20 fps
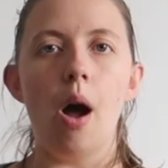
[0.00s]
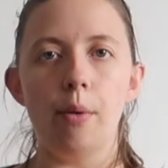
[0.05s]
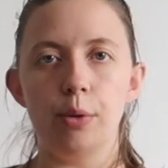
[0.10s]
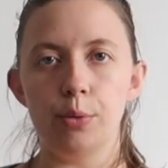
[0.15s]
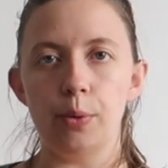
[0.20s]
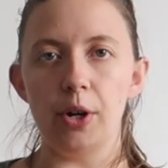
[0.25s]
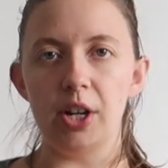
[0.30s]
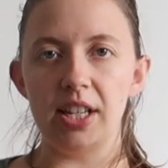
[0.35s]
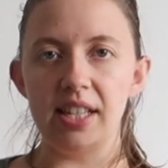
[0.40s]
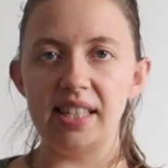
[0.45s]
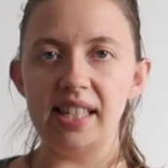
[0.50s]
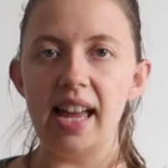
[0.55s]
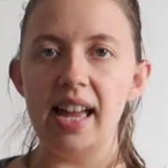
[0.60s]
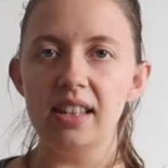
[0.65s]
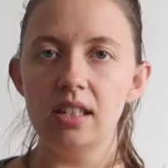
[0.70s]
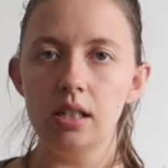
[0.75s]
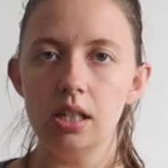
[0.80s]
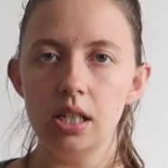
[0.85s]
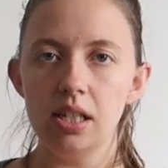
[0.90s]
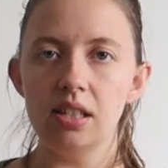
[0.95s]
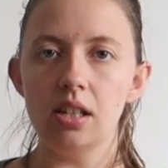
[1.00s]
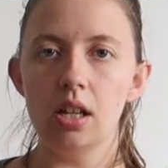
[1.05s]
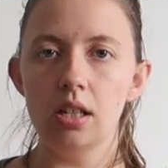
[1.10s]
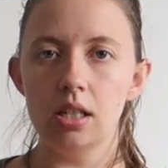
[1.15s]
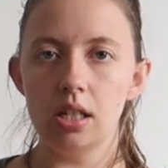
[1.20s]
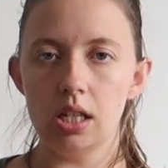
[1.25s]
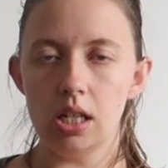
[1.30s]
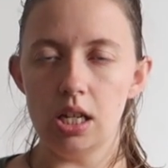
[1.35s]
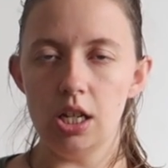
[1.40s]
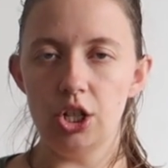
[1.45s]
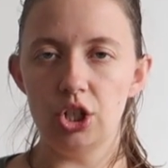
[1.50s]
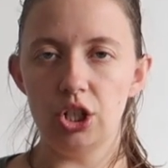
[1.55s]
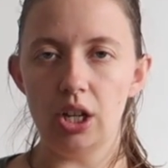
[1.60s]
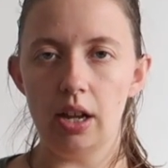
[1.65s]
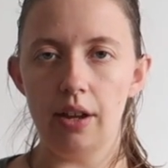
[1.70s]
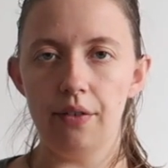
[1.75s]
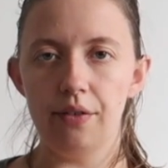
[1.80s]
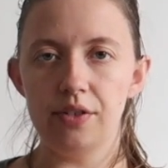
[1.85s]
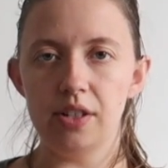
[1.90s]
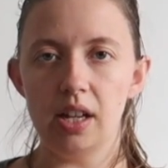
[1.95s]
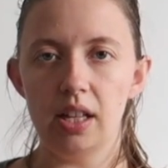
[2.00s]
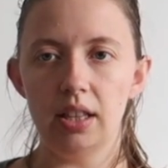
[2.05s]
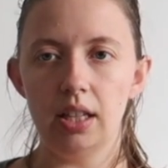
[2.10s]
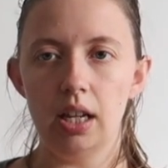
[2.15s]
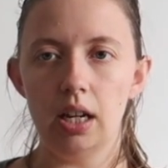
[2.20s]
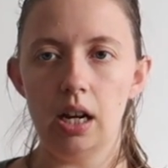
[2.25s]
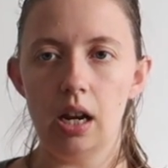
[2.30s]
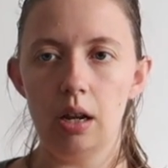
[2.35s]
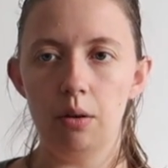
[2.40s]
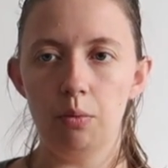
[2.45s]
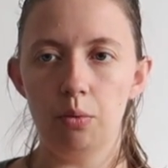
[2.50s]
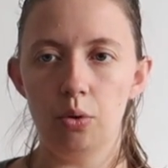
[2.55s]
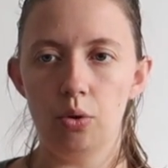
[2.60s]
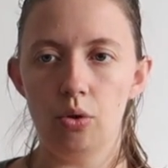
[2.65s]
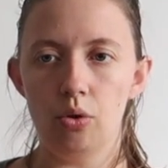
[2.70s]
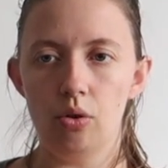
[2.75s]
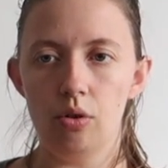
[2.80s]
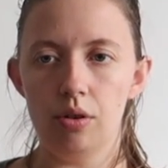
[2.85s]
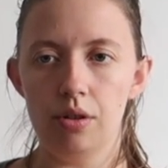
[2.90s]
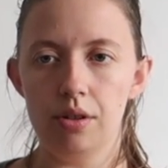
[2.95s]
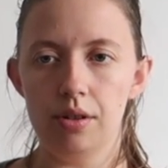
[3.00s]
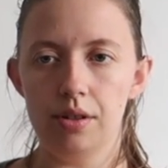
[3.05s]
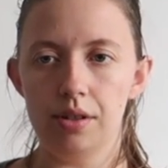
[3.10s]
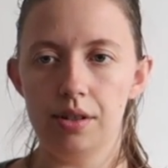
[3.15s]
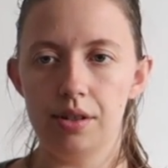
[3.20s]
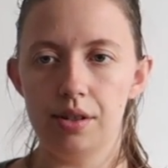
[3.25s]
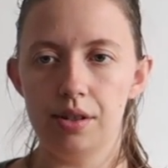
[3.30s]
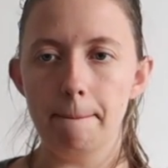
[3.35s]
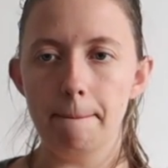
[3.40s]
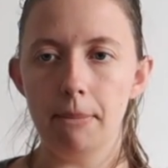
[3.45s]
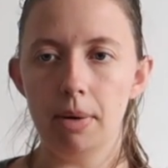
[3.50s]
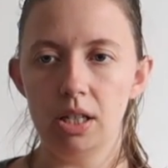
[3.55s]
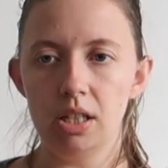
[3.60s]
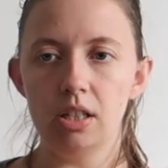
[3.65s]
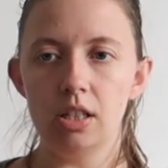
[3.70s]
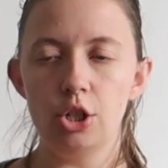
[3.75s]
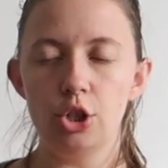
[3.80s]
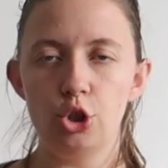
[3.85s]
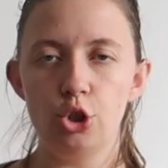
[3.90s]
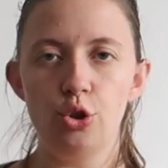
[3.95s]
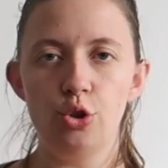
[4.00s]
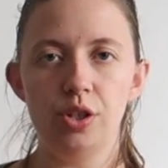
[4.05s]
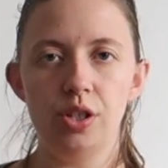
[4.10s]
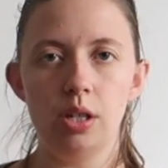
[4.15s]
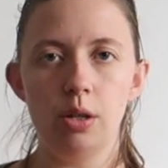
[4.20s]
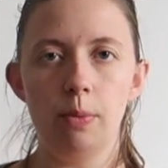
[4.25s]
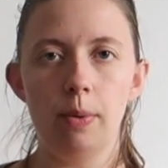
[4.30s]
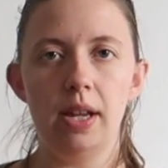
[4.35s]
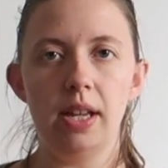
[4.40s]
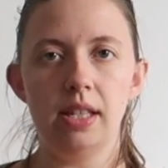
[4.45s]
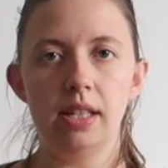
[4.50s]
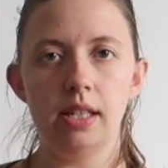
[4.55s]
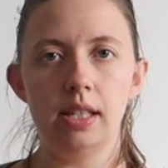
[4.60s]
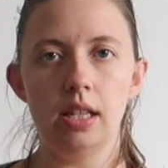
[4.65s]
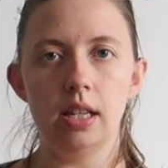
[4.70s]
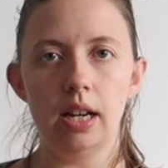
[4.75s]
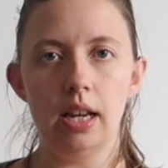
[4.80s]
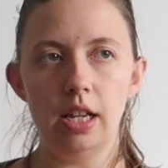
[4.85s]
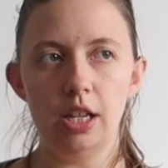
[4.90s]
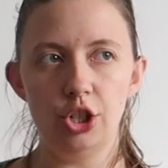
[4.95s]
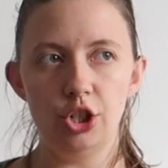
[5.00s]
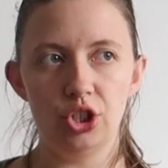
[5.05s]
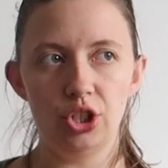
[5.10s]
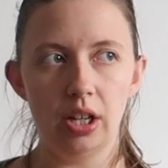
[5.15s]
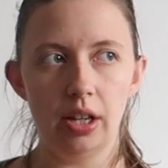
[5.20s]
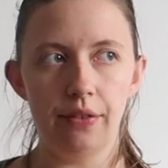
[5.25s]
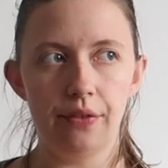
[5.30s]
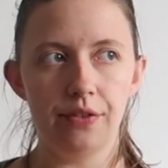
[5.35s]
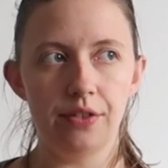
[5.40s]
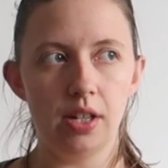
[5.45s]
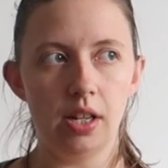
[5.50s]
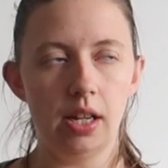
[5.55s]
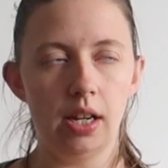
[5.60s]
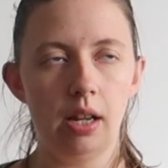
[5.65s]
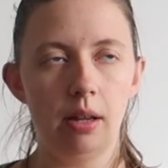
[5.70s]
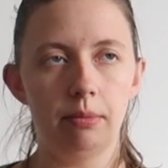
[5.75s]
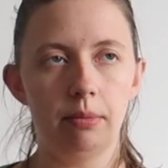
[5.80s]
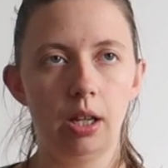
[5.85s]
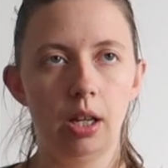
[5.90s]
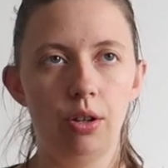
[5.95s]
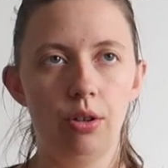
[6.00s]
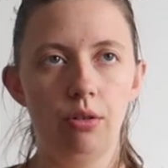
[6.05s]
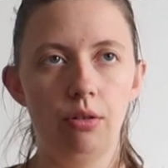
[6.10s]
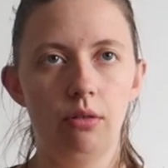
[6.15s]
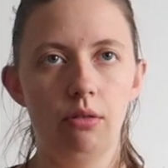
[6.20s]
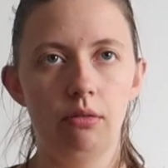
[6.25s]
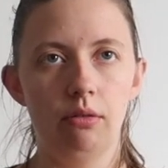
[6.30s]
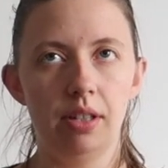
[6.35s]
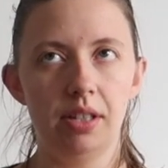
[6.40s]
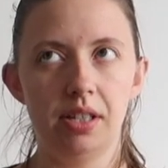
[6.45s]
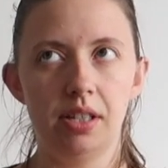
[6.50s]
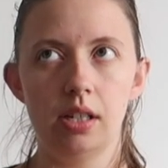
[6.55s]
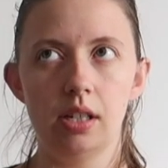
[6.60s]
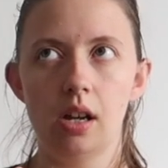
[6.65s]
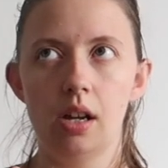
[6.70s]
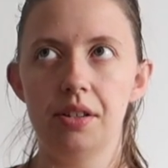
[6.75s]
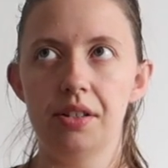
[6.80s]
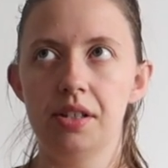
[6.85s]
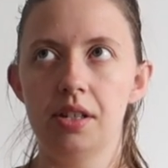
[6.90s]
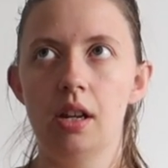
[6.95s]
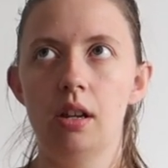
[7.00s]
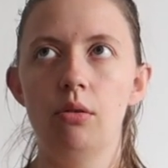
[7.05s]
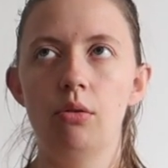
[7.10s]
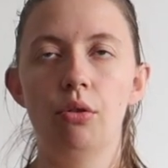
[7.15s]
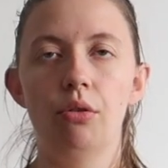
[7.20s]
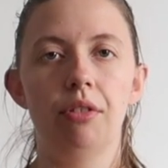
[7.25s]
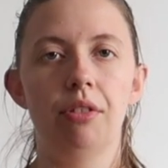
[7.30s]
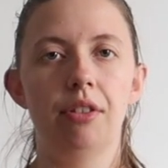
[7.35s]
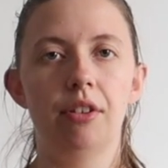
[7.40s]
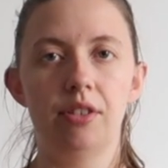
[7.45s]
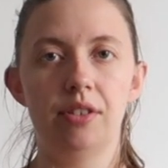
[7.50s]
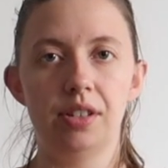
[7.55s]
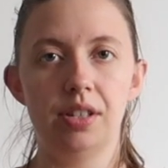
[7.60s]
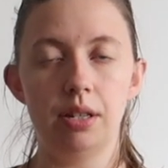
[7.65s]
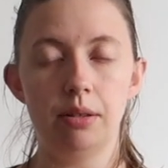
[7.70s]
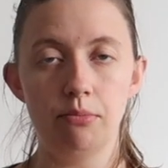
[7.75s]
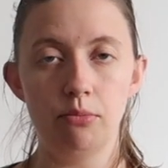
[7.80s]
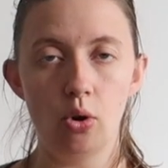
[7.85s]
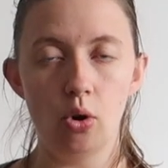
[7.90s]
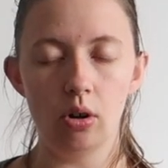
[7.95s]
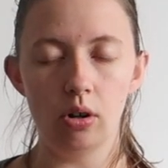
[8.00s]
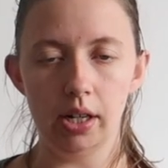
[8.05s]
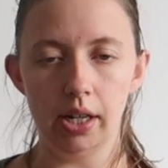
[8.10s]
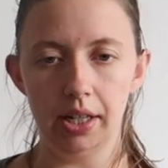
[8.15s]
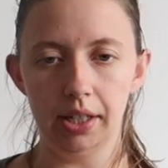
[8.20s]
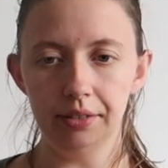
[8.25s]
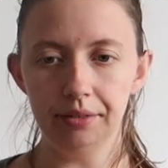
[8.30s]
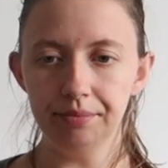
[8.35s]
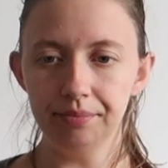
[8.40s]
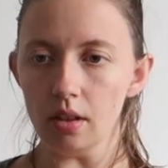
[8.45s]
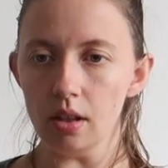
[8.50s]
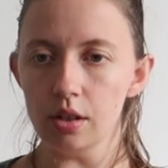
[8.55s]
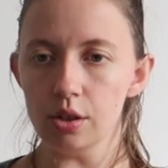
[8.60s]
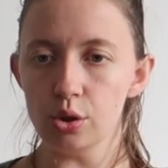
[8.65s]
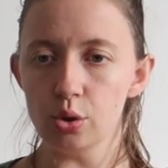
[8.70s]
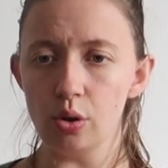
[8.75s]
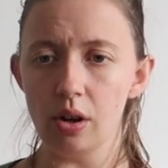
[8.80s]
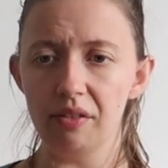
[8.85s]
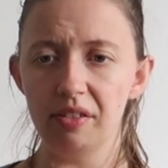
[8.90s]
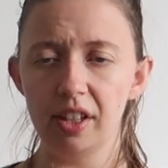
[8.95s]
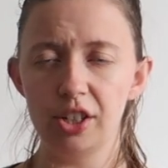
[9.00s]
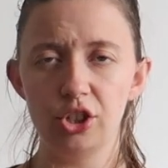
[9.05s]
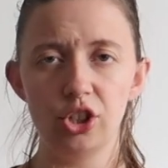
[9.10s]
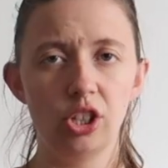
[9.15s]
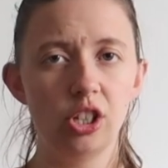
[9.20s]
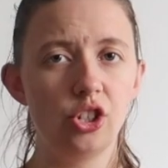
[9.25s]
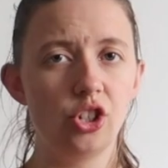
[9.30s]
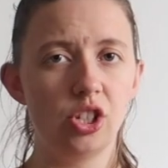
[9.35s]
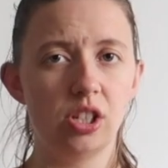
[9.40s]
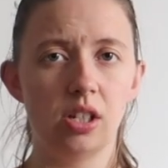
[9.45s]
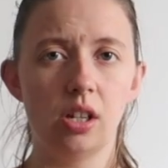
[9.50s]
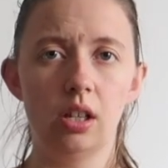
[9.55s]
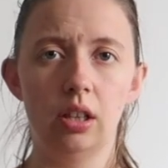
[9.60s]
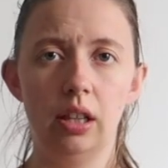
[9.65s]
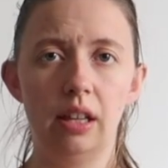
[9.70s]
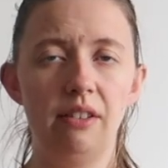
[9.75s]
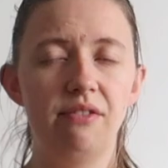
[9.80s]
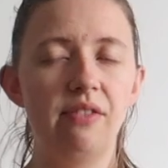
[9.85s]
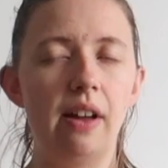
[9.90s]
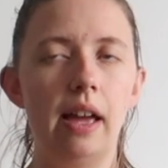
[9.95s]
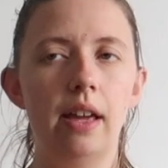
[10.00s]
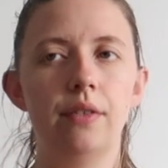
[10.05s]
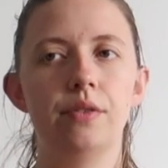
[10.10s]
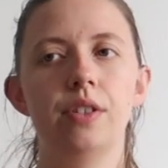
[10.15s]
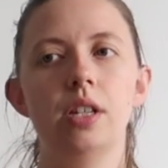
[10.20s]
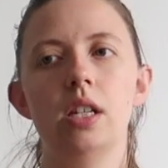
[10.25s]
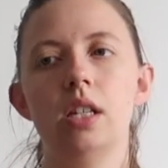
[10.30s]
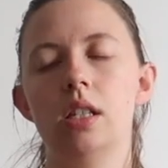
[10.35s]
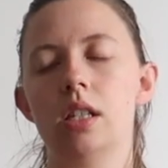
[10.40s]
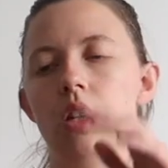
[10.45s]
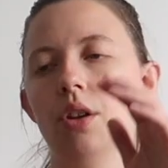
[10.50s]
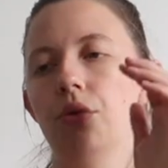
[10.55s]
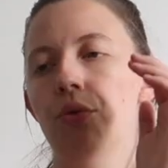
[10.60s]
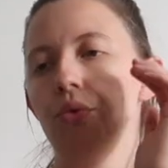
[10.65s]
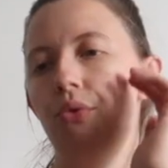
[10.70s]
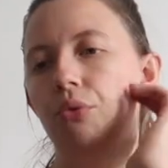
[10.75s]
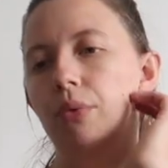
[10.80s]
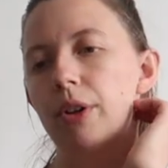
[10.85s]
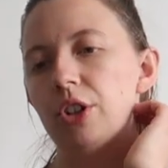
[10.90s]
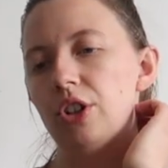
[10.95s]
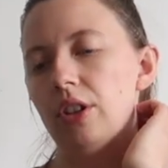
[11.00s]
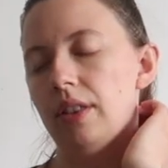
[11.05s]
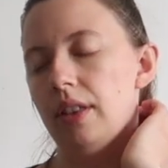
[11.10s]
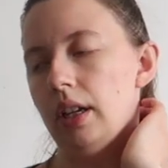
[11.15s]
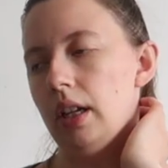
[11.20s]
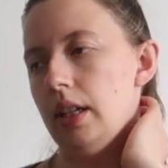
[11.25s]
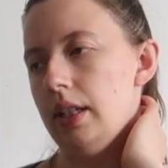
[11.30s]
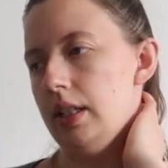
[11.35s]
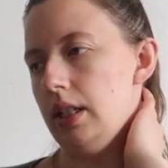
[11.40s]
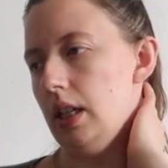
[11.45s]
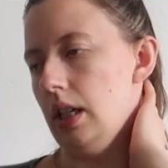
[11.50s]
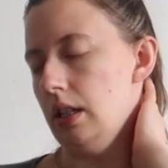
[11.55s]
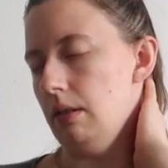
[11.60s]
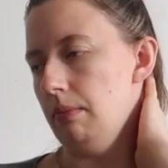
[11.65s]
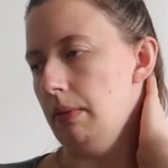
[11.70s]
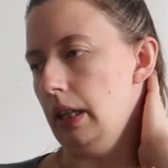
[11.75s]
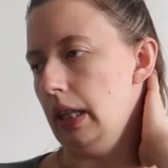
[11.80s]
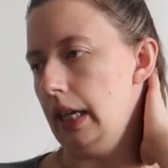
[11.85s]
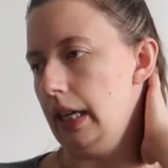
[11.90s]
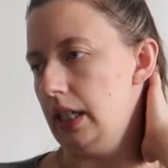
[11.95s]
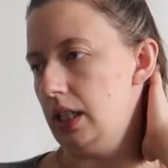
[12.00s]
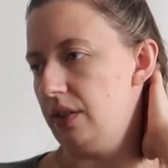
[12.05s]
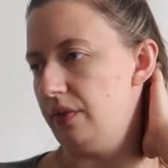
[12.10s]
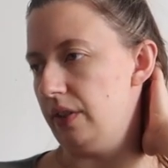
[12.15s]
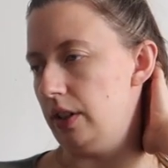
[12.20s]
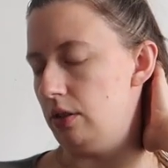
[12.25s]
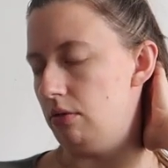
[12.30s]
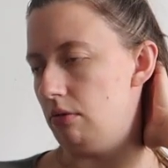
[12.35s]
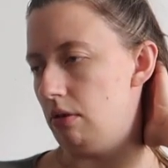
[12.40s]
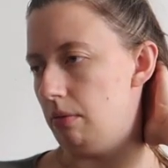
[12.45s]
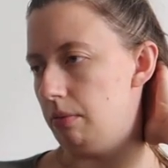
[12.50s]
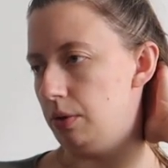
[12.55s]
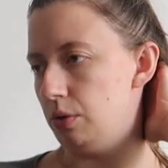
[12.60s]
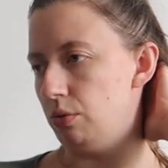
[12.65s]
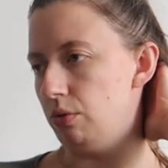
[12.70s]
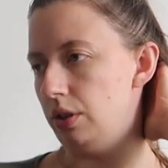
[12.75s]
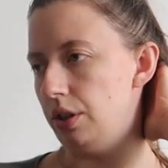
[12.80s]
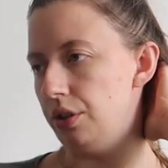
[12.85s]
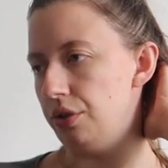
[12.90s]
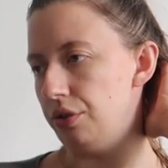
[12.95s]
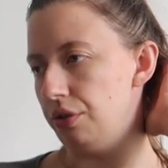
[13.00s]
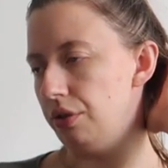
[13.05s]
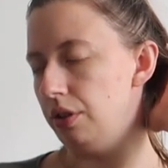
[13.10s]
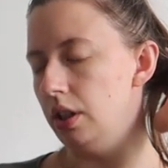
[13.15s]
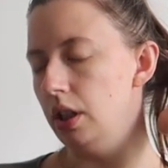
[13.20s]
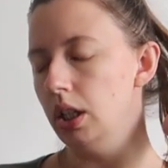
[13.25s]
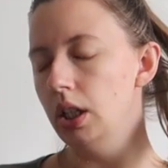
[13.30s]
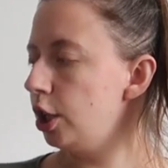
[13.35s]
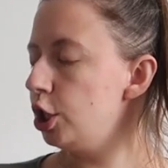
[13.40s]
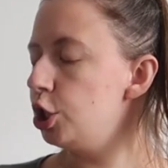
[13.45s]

I was working Saturday, Sunday day shift, and then I was Monday, Tuesday, Wednesday night shift, and I'm now, this is us now on Thursday morning. So I've literally just done like 5 days in a row, which I think I said in my last video I was going to do.